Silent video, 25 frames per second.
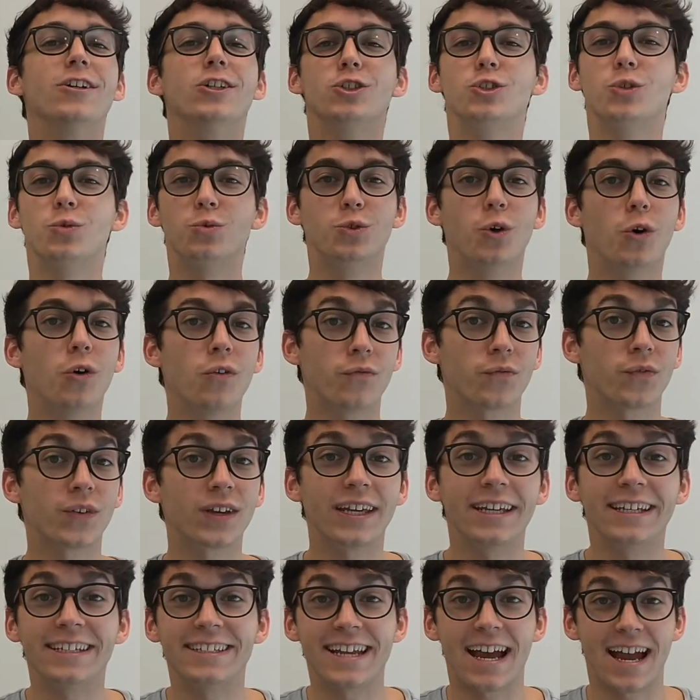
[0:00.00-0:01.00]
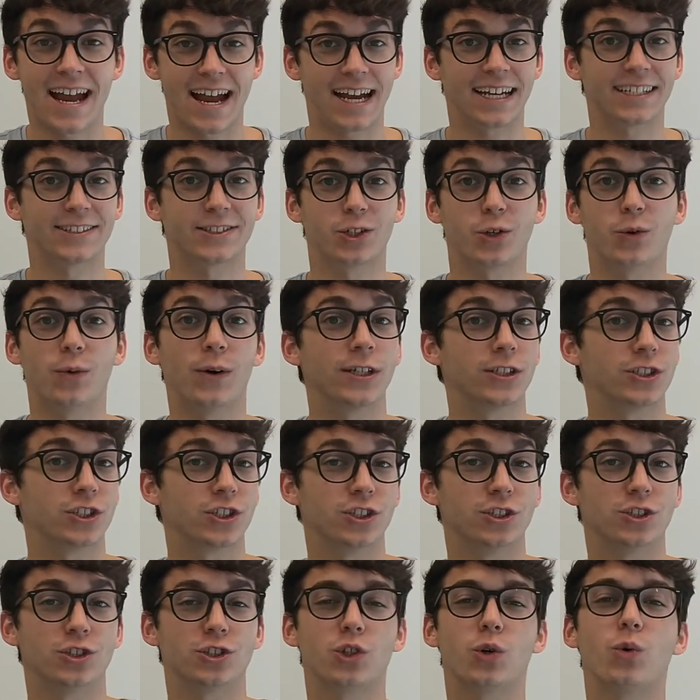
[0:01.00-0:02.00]
So don't forget to ask
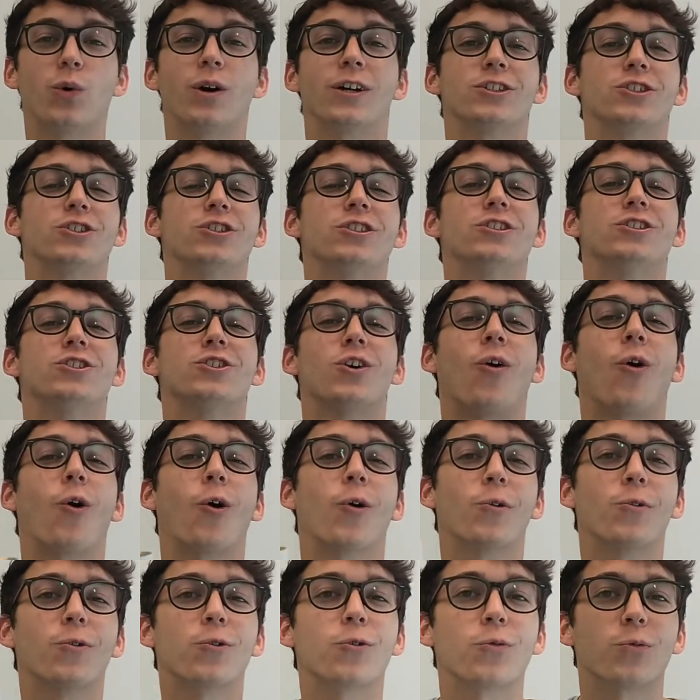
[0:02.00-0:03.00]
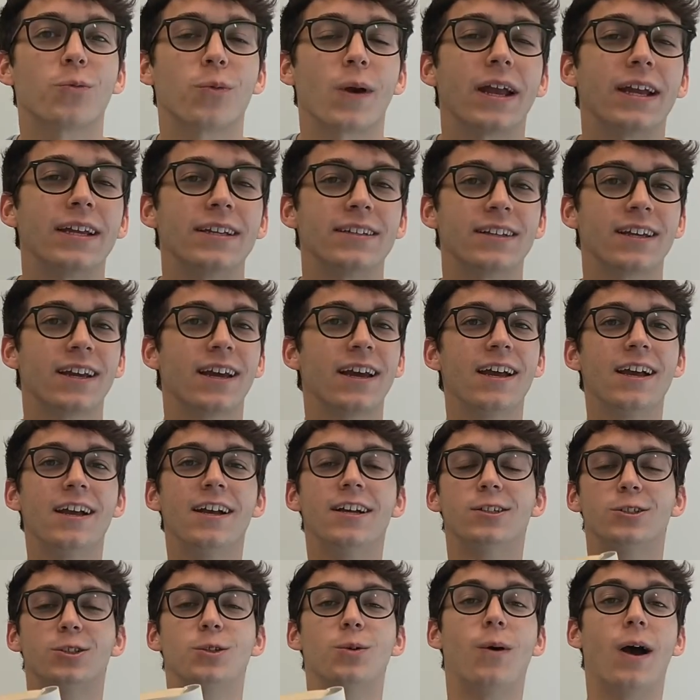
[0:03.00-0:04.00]
questions. Questions are great.
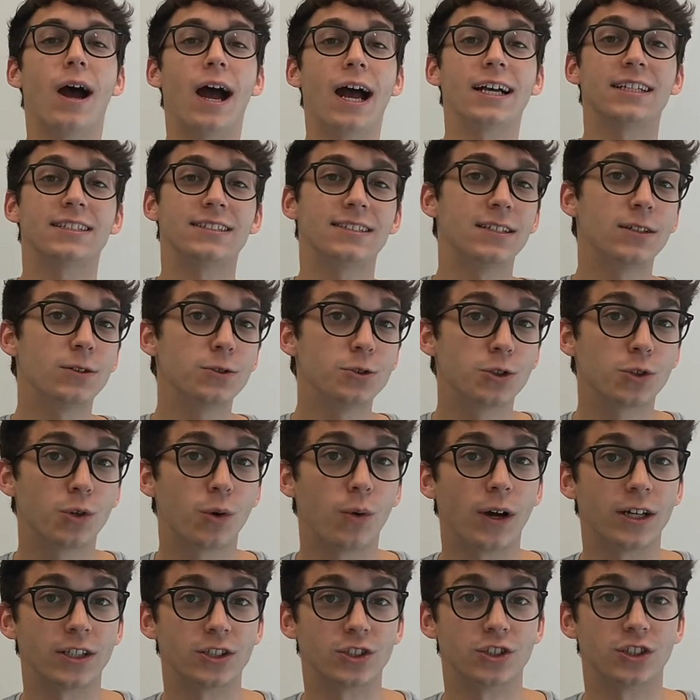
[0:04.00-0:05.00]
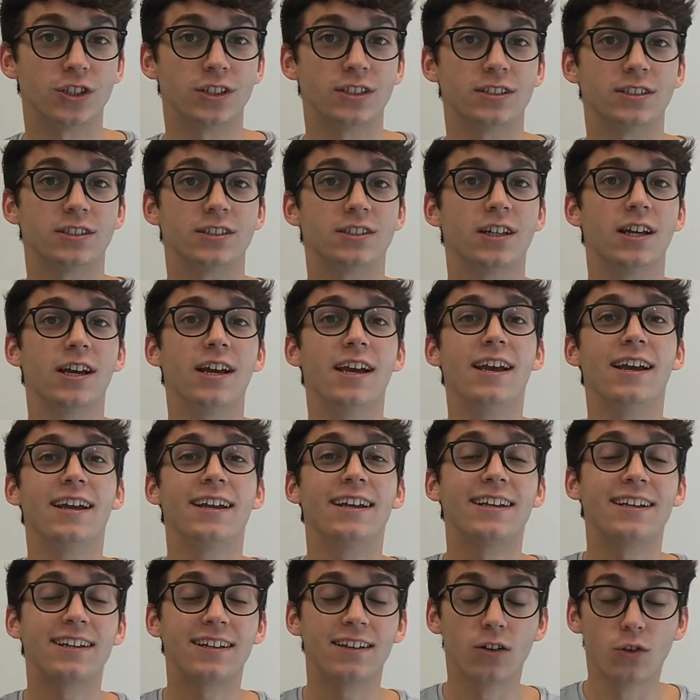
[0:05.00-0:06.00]
So ask those questions,
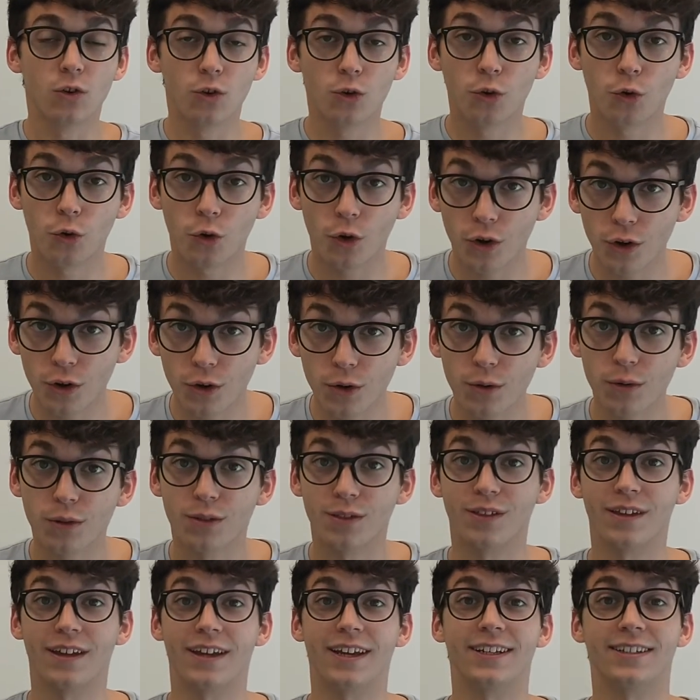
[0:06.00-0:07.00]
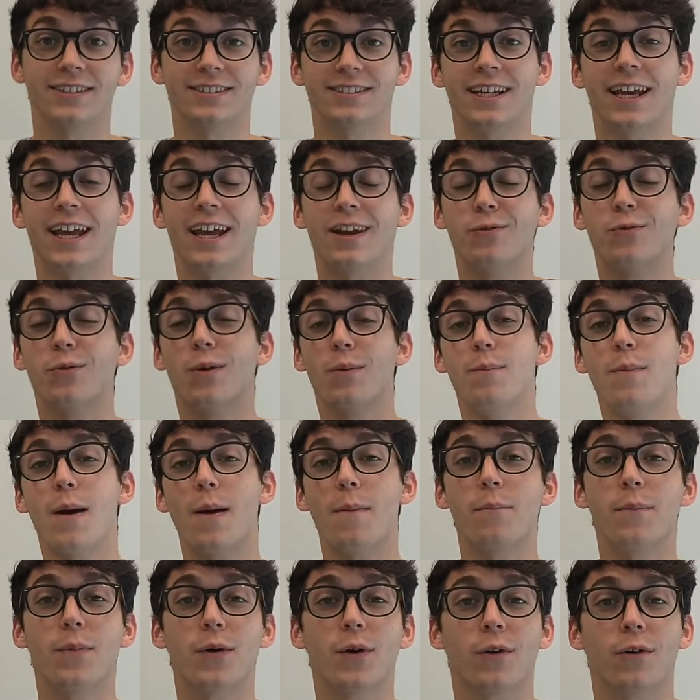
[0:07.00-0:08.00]
learn things, and
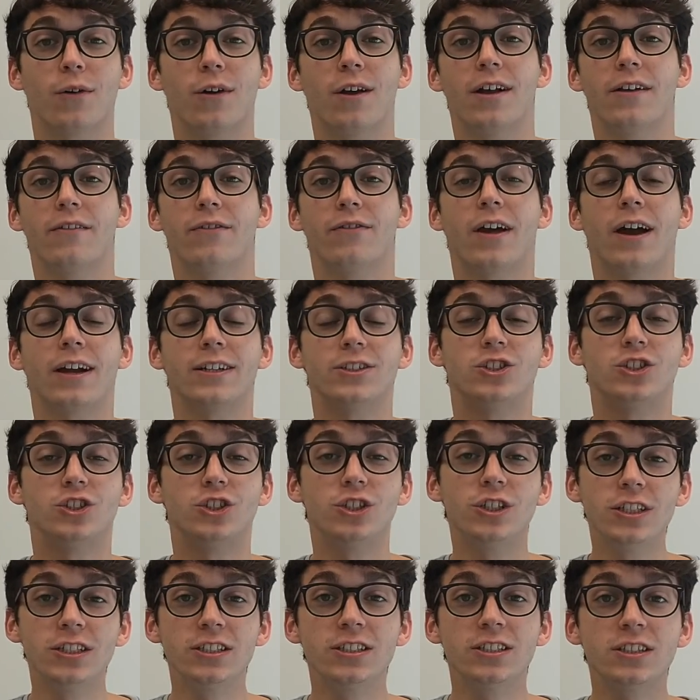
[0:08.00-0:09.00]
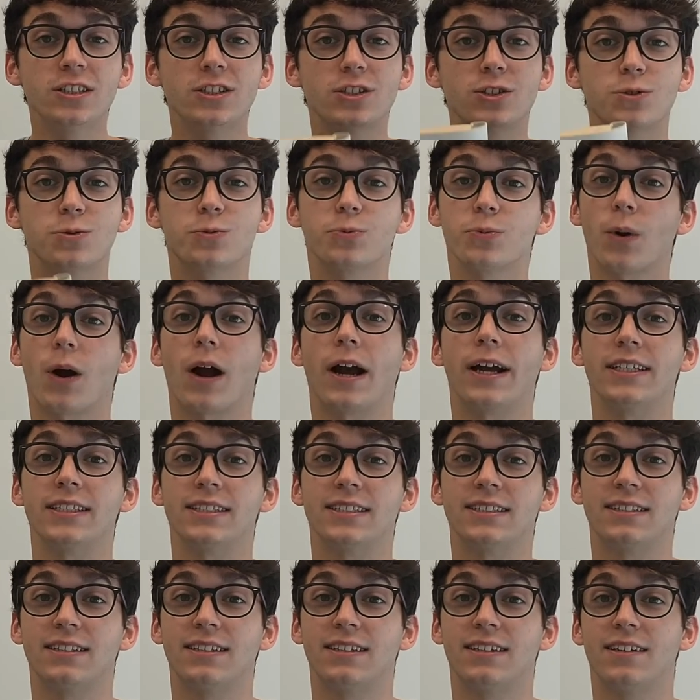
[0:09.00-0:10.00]
remember that Jesus
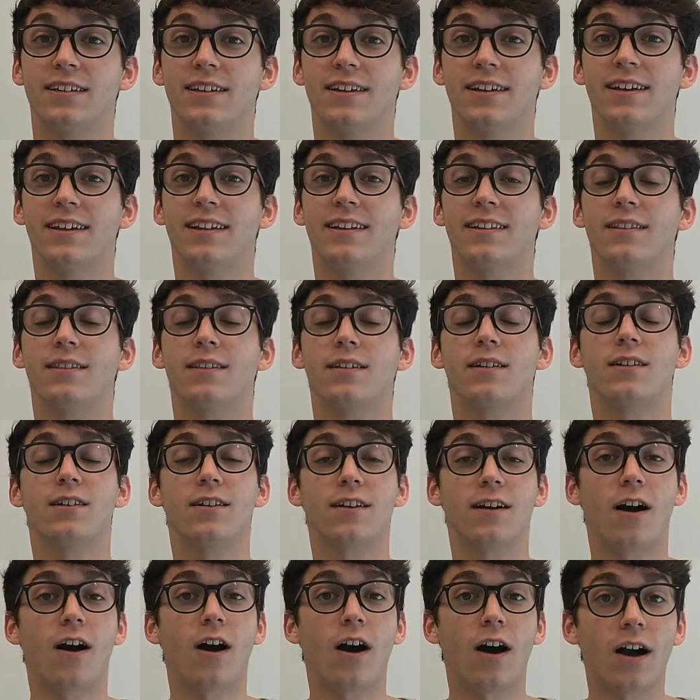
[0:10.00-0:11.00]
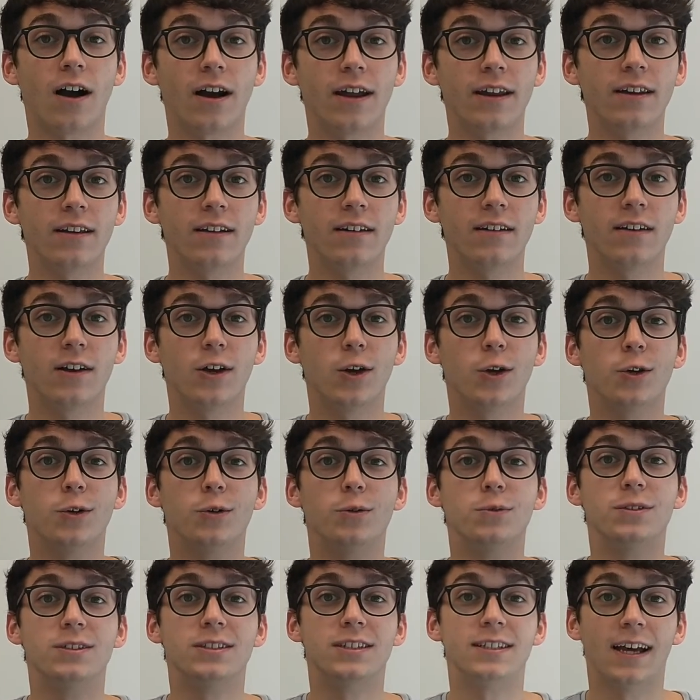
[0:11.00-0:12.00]
Christ, the God
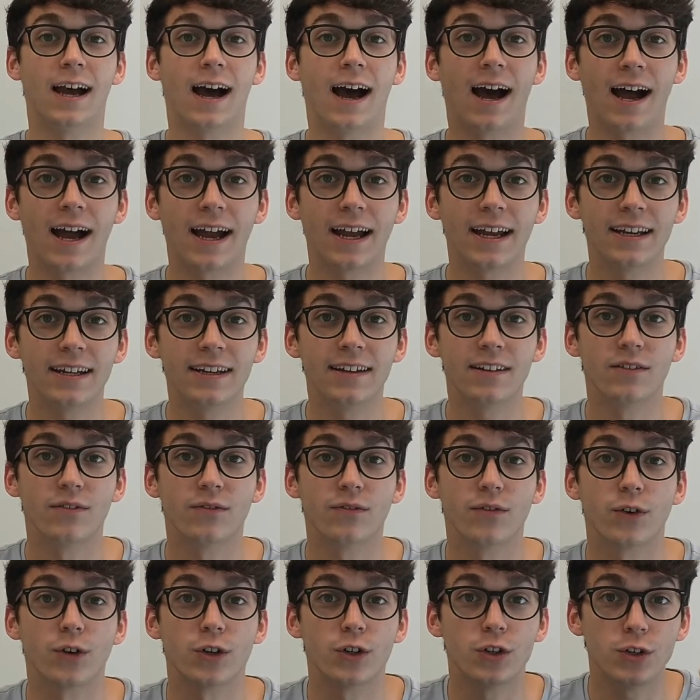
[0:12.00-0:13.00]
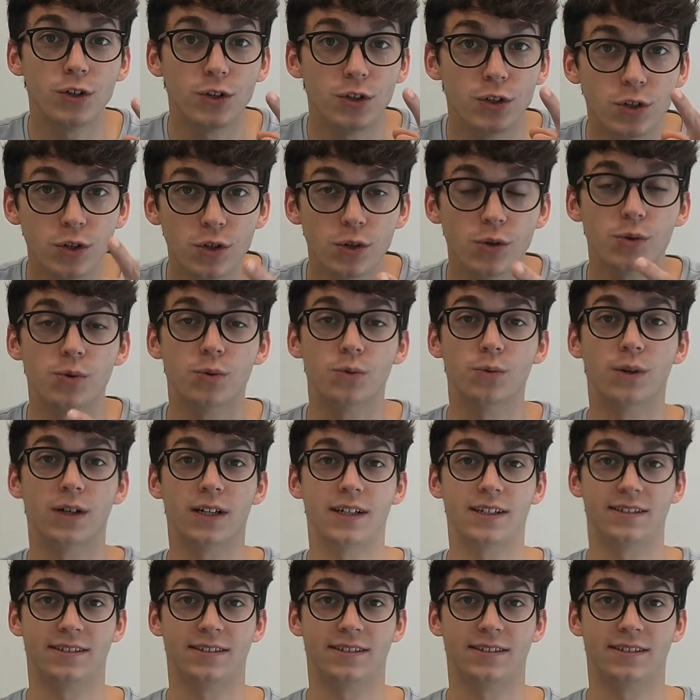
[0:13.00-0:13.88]
who died for you